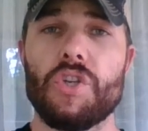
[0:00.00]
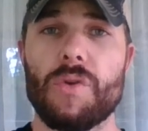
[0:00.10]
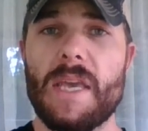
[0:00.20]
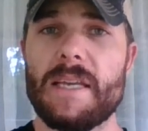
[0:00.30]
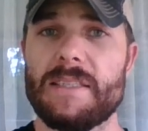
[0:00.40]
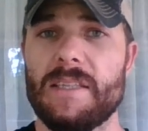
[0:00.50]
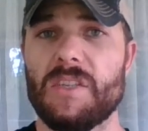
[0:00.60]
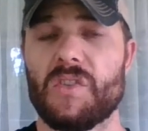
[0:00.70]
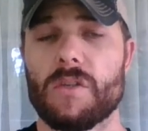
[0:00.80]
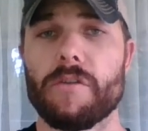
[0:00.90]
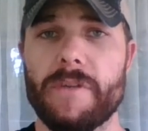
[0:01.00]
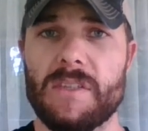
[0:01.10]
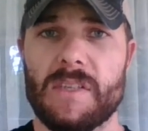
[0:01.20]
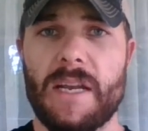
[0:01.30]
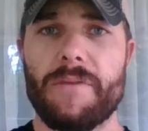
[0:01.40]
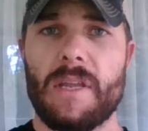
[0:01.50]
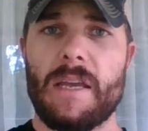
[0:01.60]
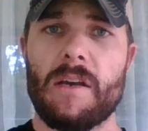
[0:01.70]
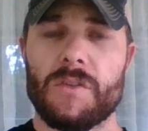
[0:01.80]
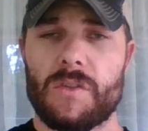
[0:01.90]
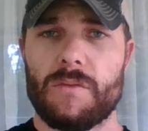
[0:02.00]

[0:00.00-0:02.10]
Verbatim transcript: you get and the service and everything else.